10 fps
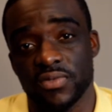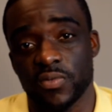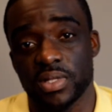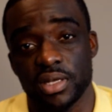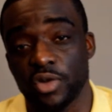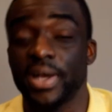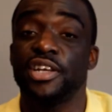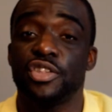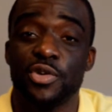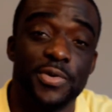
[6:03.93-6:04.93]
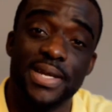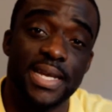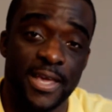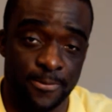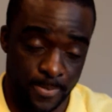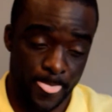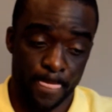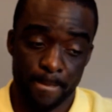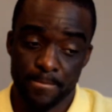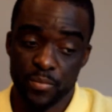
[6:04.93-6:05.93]
With the greater degree name,
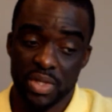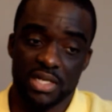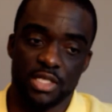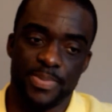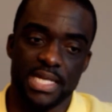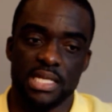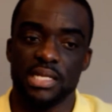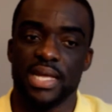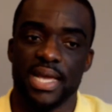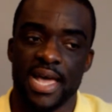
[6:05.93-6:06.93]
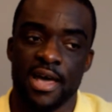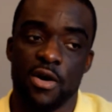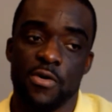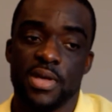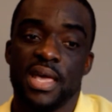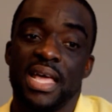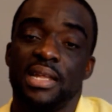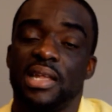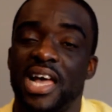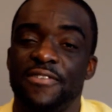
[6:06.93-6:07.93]
it's basically like how
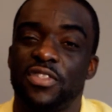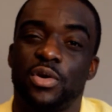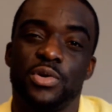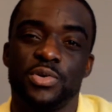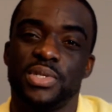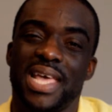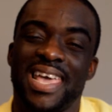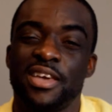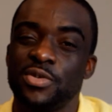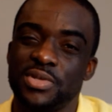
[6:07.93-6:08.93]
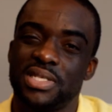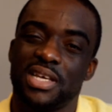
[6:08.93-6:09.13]
life throws angles,